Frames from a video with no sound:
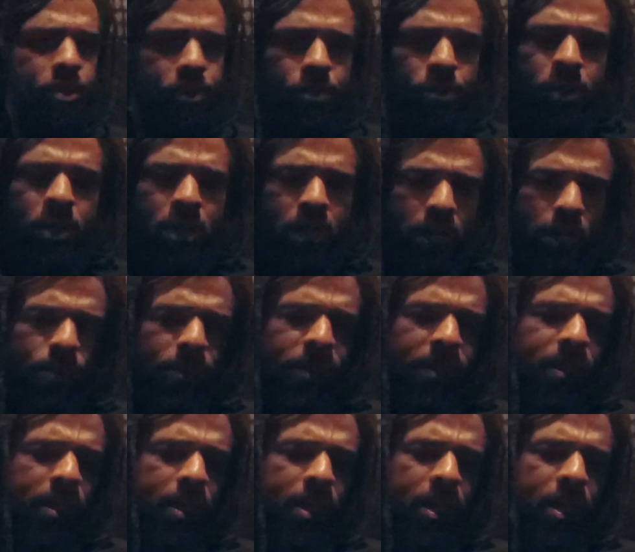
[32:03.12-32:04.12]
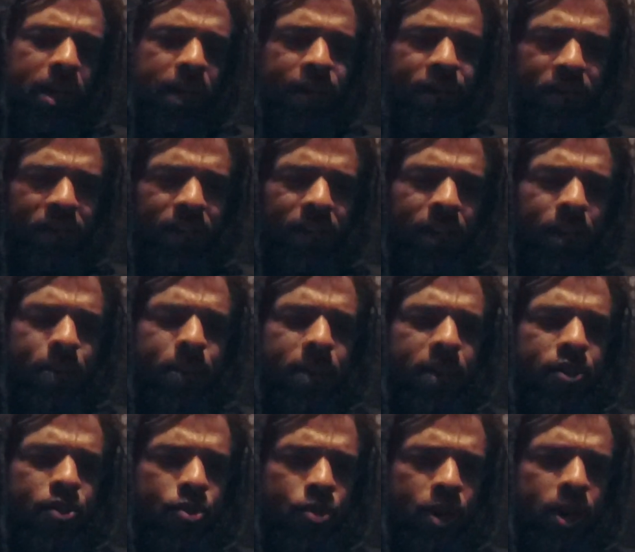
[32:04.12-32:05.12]
really young. I went there, and I feel like I
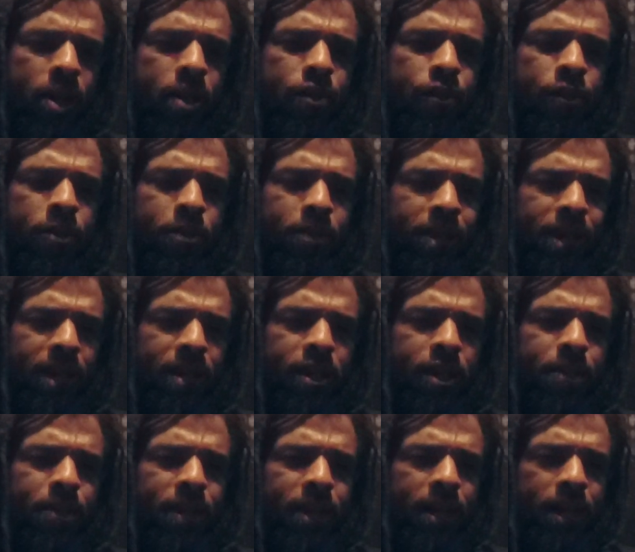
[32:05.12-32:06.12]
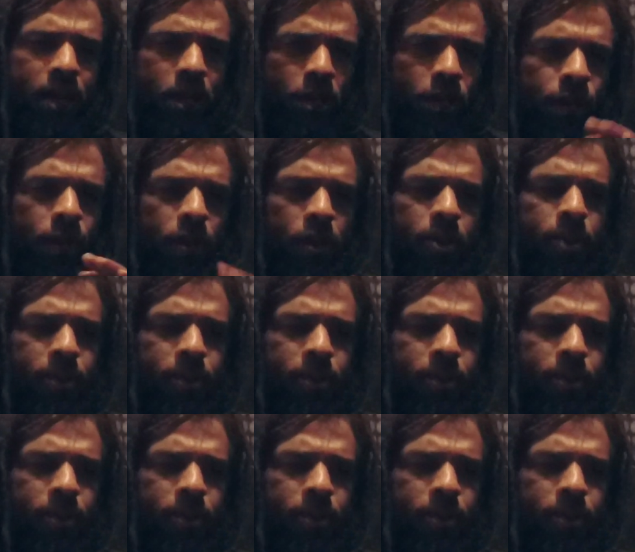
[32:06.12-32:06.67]
met Drez from Black Sheep. I had interviewed him